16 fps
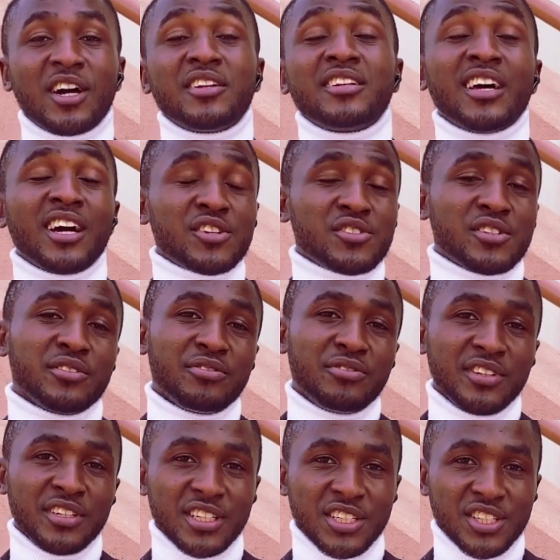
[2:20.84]
I actually
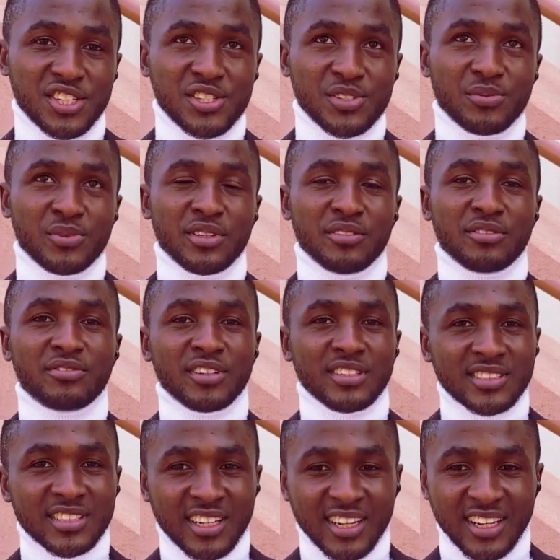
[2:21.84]
finish with the
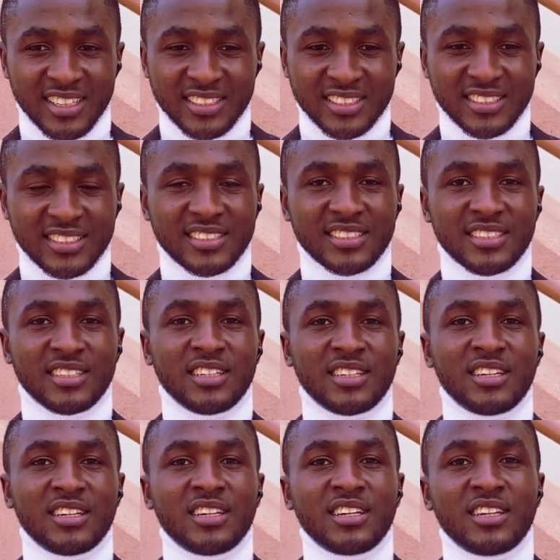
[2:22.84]
first class?
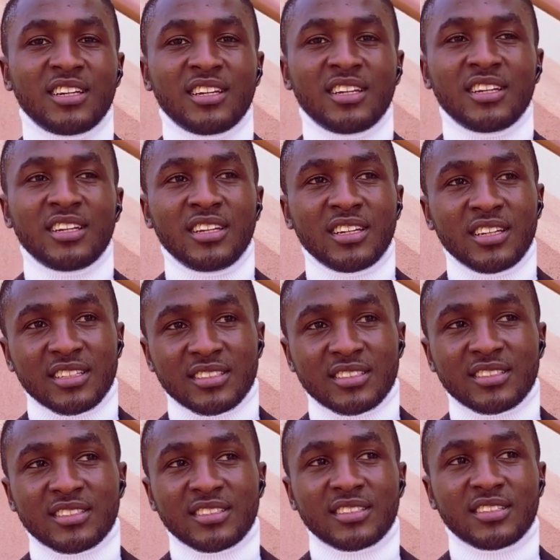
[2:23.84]

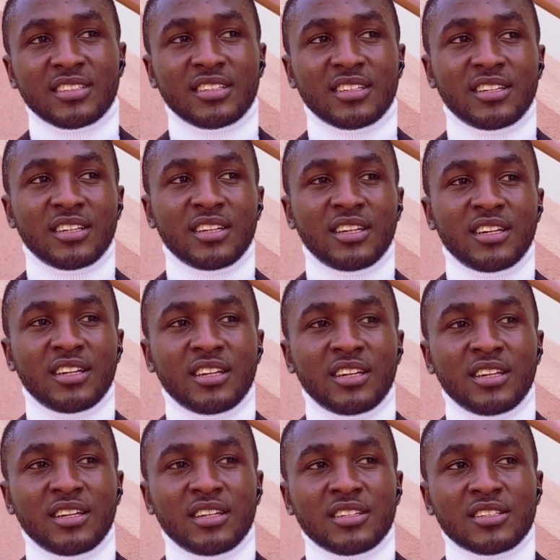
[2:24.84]
Yes,
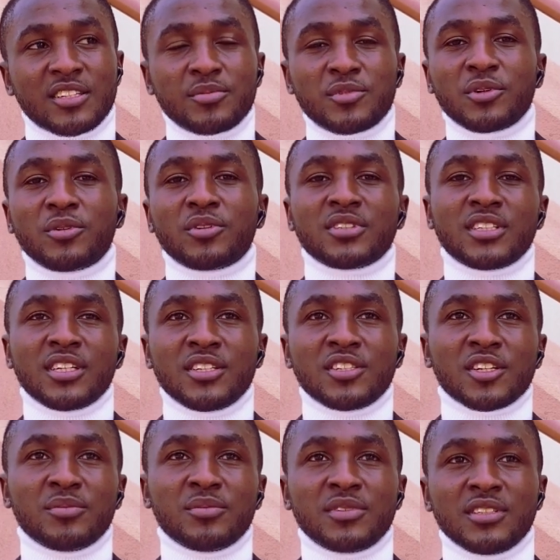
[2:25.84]
scripture was saying
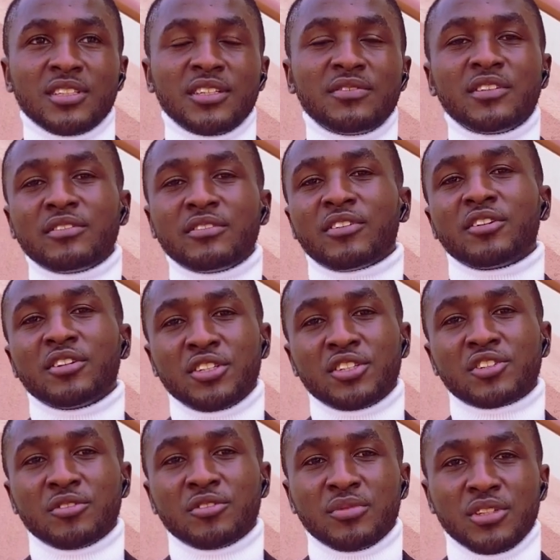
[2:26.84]
something: if the
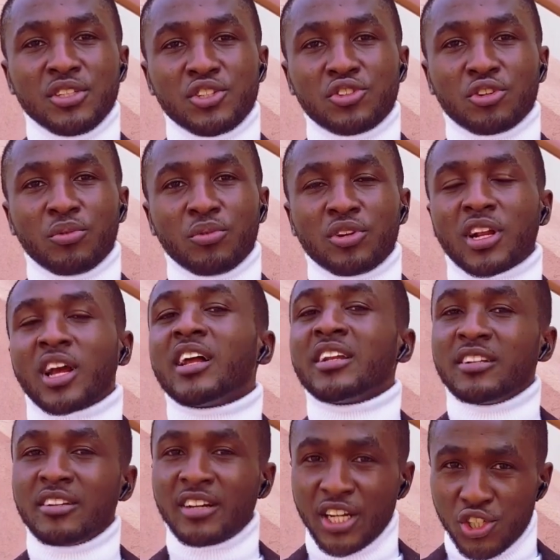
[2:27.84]
foundation be destroyed, what can
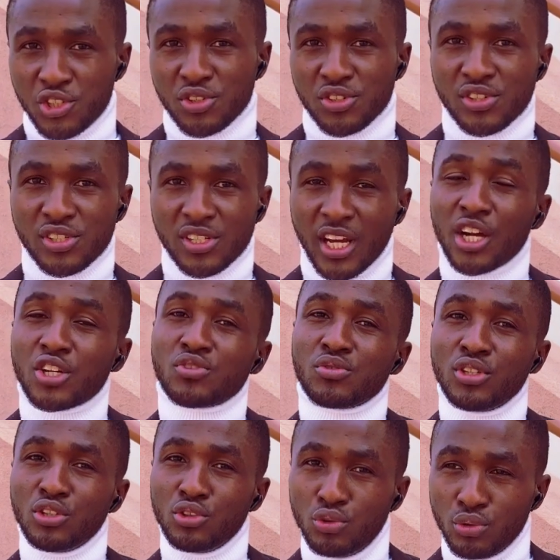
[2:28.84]
the righteous
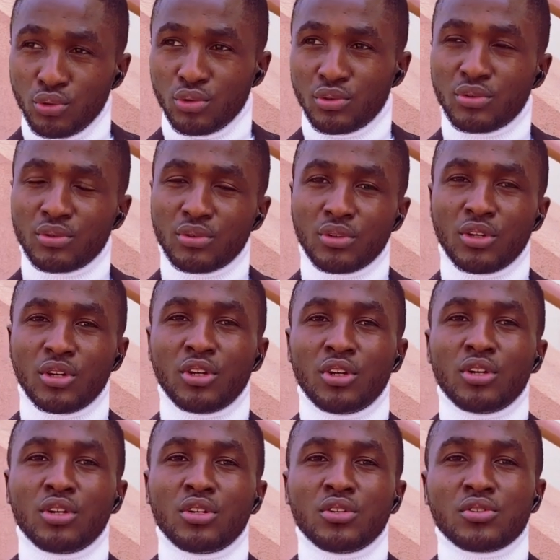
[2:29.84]
actually do?
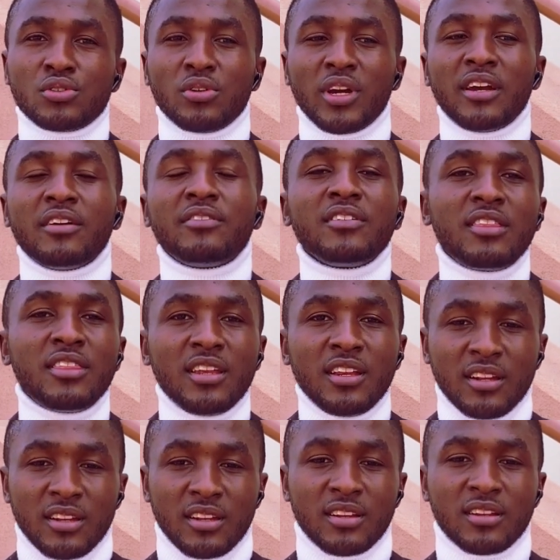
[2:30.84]
So
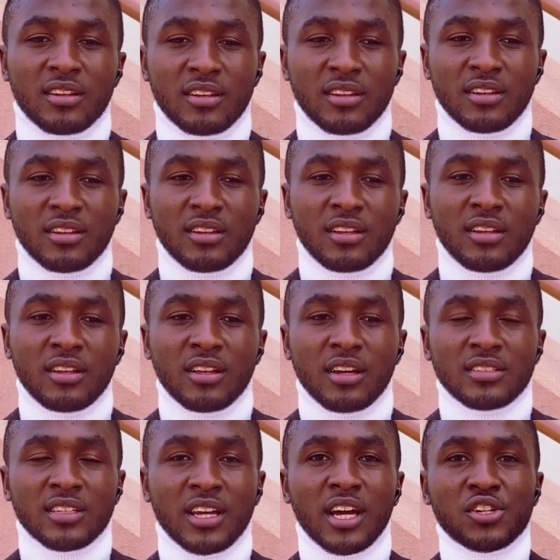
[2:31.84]
everything
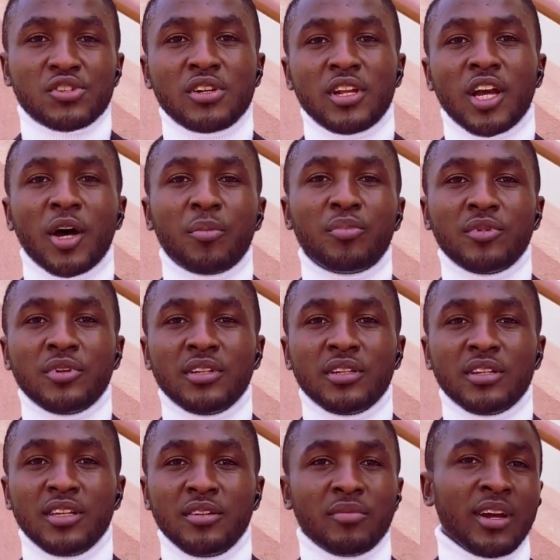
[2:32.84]
that actually
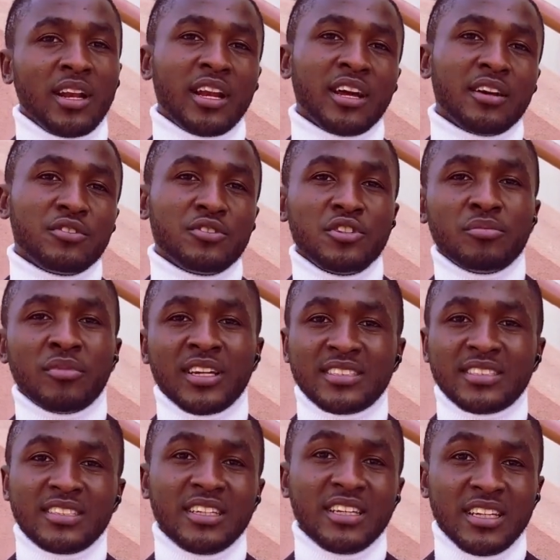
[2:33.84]
happened in my life during my
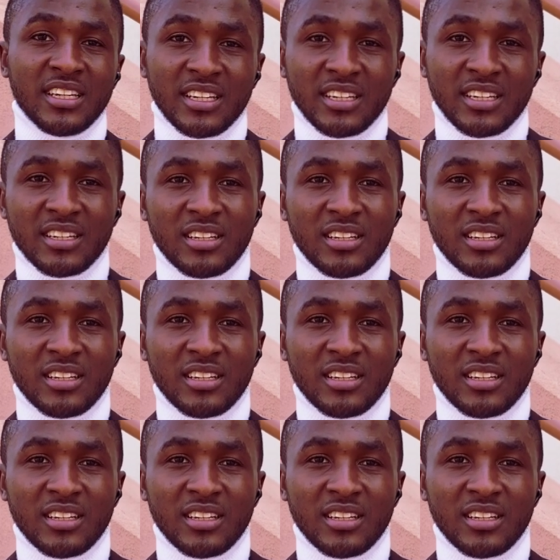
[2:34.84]
stay here,